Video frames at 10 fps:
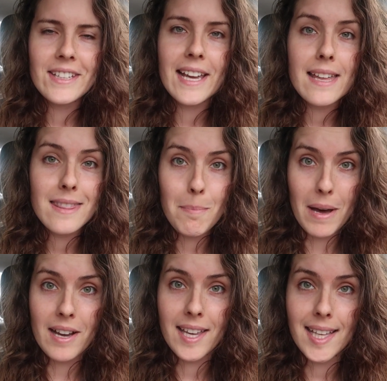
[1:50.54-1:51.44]
you get the
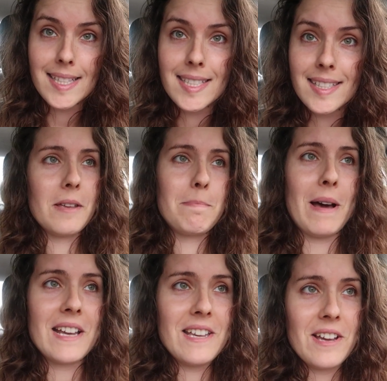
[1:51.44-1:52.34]
buckets.
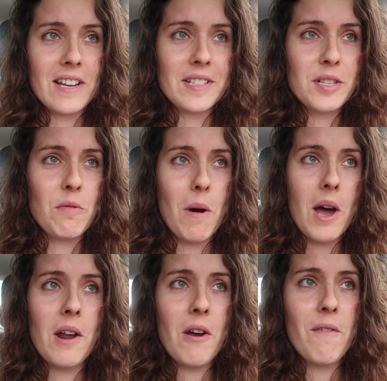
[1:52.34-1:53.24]
bucket you kind of
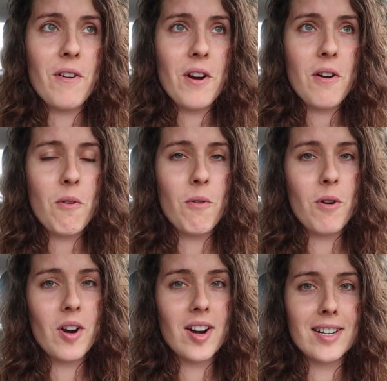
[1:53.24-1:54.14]
squat over
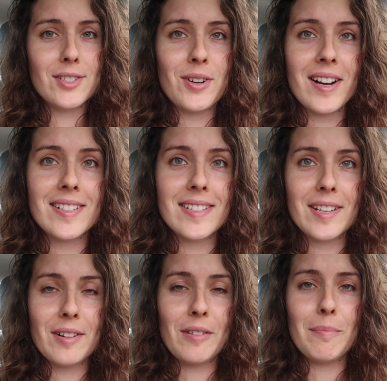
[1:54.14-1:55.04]
or try to
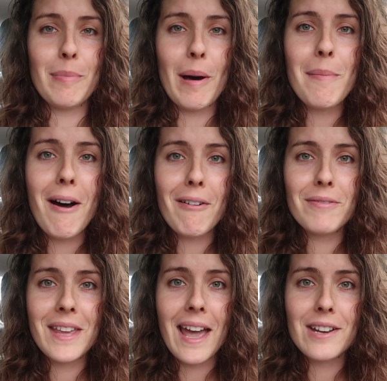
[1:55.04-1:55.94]
stick your bum
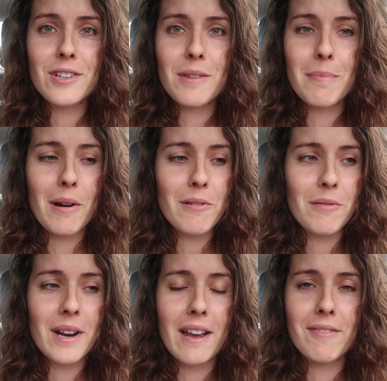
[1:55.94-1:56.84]
off the edge of the boat,
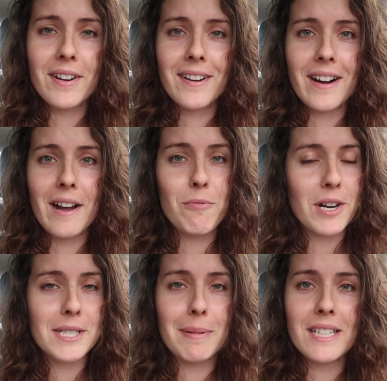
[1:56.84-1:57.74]
whatever uh,
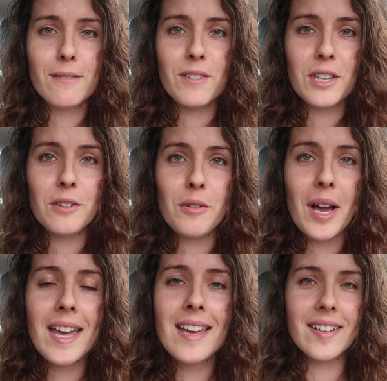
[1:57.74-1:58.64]
works best for you.
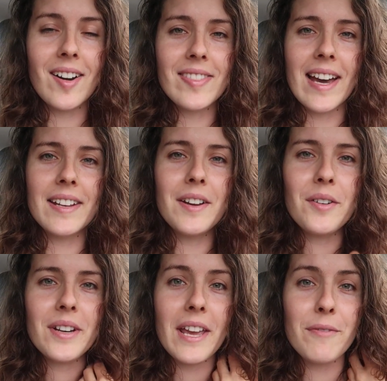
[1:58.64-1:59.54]
On that
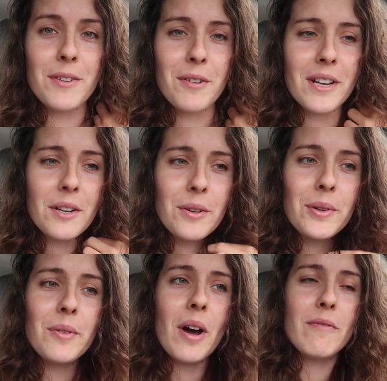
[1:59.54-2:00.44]
note, if you're in a
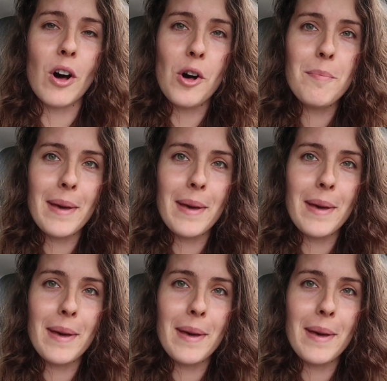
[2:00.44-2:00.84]
crew of all